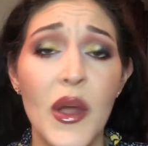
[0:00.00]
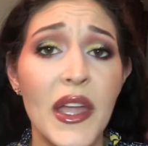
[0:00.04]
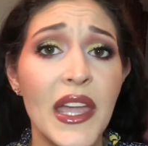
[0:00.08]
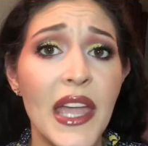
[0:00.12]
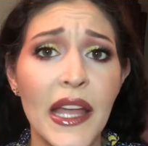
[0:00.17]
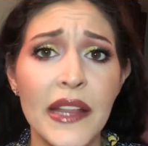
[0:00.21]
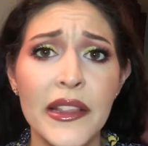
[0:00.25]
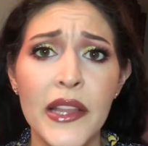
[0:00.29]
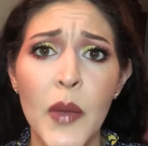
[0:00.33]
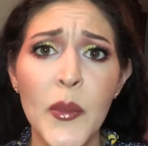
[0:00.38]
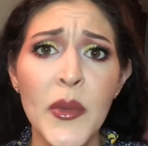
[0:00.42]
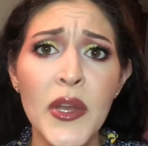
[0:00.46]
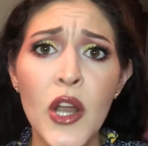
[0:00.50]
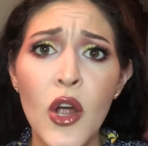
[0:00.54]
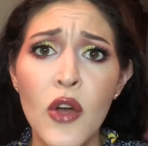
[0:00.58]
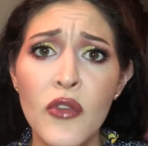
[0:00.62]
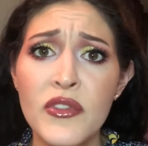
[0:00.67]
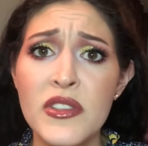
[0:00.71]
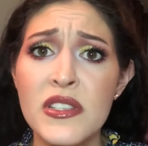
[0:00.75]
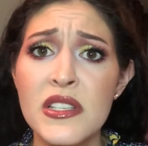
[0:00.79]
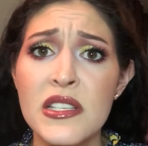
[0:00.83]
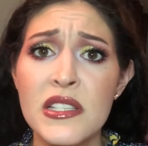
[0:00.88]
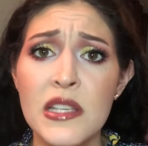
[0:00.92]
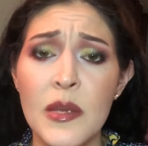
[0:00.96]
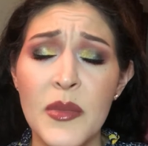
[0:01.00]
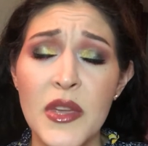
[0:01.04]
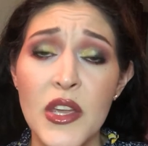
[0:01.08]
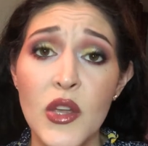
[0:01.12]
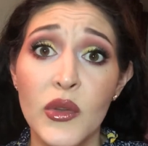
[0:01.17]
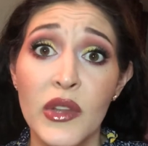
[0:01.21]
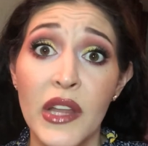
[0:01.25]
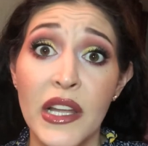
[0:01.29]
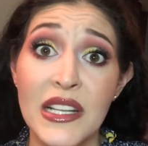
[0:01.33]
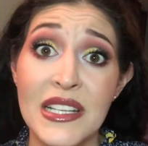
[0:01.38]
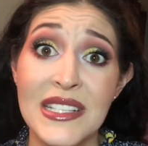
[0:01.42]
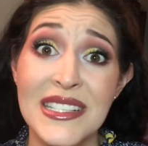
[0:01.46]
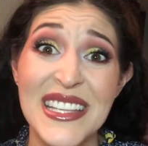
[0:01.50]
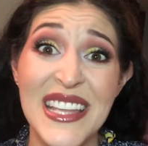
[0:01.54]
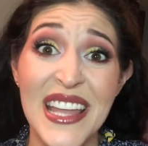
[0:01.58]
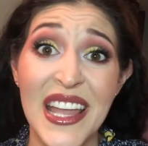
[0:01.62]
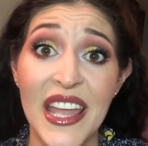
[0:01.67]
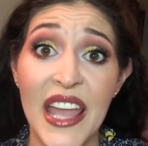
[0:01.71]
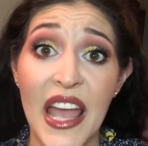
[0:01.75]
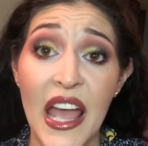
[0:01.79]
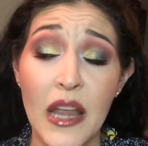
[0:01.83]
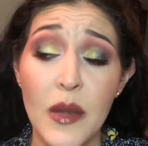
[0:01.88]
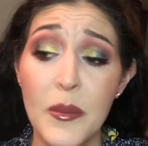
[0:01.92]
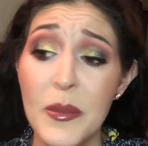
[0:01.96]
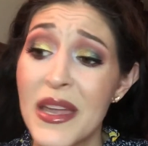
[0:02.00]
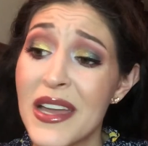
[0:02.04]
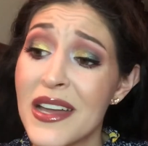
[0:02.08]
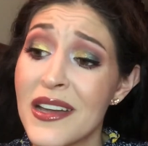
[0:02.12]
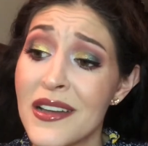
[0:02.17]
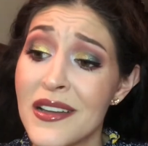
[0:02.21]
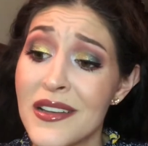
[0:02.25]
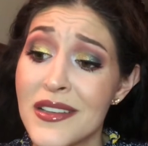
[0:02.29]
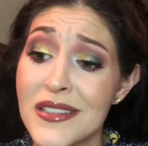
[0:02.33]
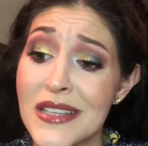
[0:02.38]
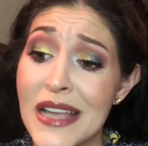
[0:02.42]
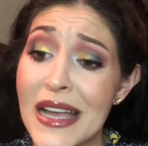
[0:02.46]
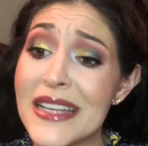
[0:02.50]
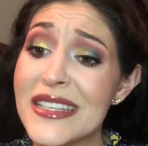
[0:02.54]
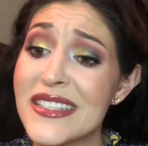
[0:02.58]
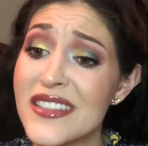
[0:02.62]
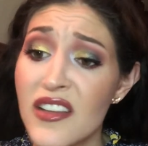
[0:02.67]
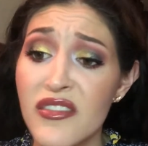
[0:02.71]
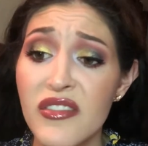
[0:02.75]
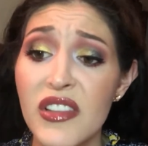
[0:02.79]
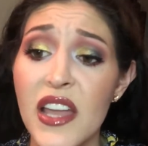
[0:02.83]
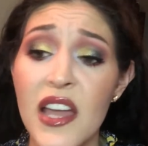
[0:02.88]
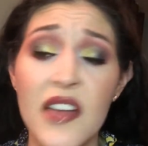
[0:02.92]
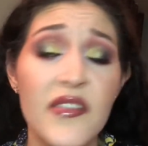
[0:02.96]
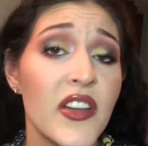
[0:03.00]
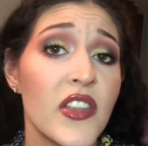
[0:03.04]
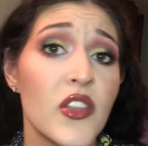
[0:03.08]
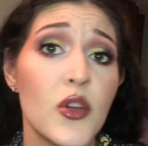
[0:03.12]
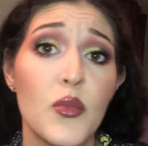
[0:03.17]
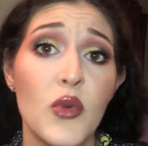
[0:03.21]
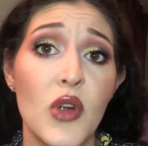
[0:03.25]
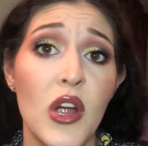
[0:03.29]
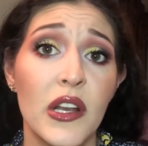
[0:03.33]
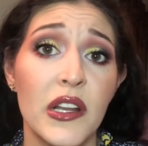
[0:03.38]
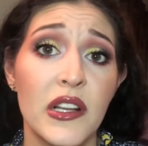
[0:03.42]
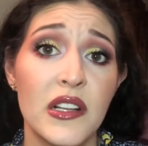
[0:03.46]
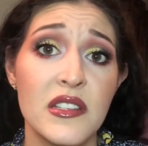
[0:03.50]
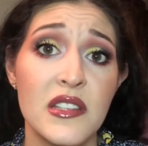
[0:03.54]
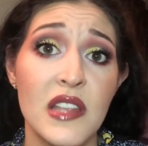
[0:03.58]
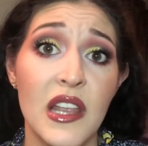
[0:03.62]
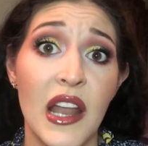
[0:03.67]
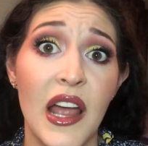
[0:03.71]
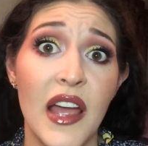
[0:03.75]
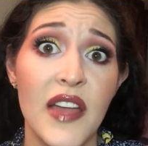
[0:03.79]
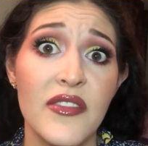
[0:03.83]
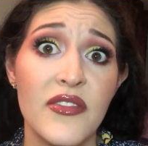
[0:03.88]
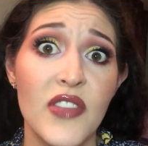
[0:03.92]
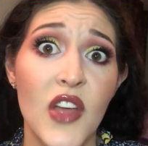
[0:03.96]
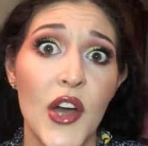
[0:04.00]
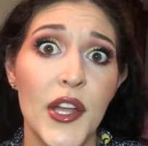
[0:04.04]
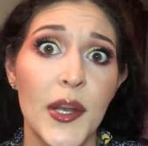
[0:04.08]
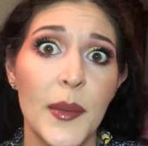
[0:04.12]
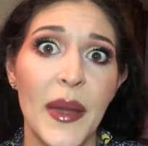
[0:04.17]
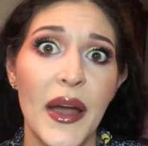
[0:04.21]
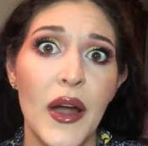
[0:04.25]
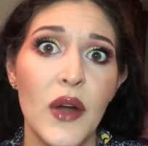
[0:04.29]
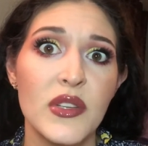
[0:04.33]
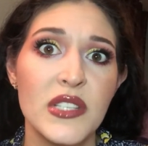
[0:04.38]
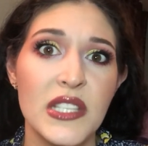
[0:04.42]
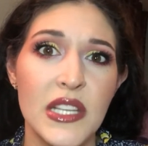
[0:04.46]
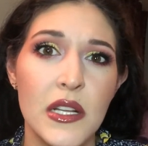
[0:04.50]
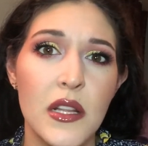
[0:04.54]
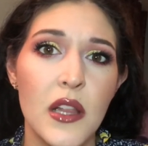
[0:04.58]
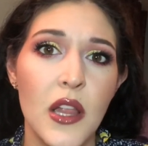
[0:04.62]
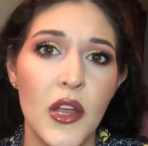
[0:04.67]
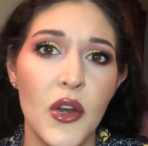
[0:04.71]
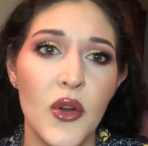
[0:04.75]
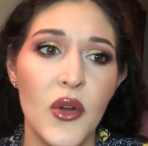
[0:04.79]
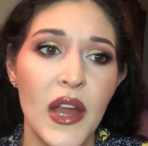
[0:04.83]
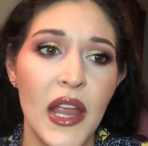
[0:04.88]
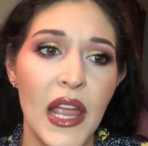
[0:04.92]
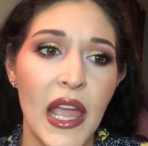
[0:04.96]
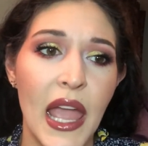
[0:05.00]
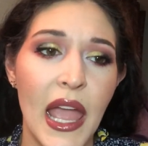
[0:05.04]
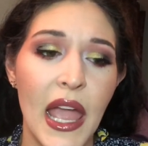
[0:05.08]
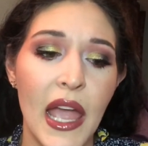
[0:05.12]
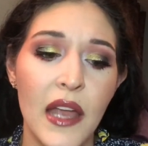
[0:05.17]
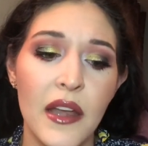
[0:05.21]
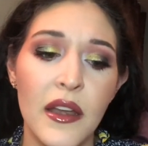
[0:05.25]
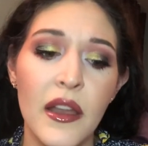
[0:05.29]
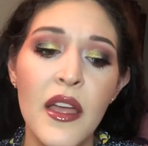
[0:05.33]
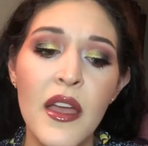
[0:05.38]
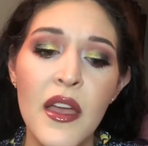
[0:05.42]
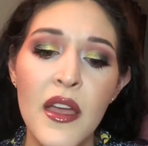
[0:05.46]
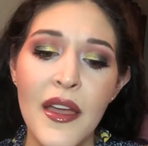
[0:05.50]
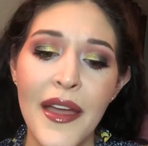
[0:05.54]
Again, let me know if this is something you'd like to see again, because I definitely have other products that I've thought about decluttering, and